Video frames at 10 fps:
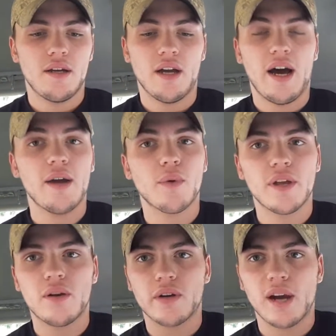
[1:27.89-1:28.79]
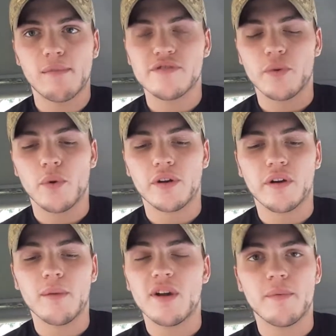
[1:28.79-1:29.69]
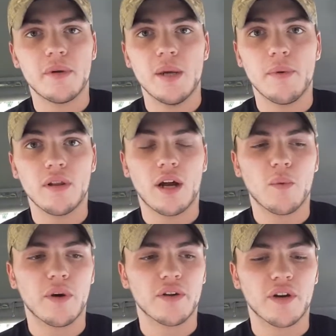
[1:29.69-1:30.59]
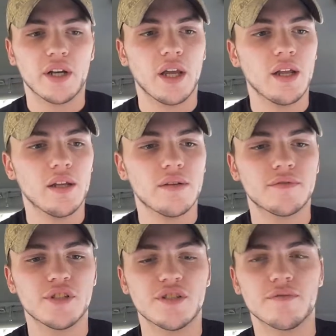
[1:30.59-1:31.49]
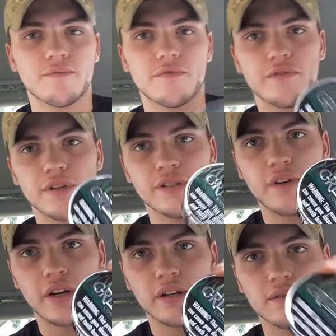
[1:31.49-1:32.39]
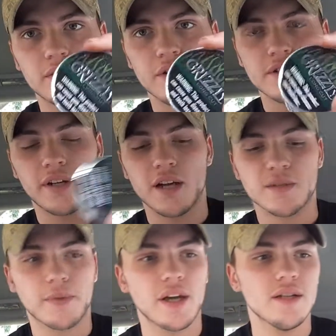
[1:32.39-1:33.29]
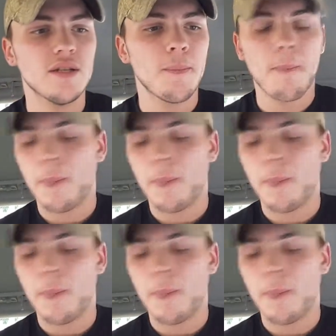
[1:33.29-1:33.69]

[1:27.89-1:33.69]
Now, I really don't care much for wintergreen, but I've been dipping a lot of wintergreen lately, just for these fucking Grizzly custom cans.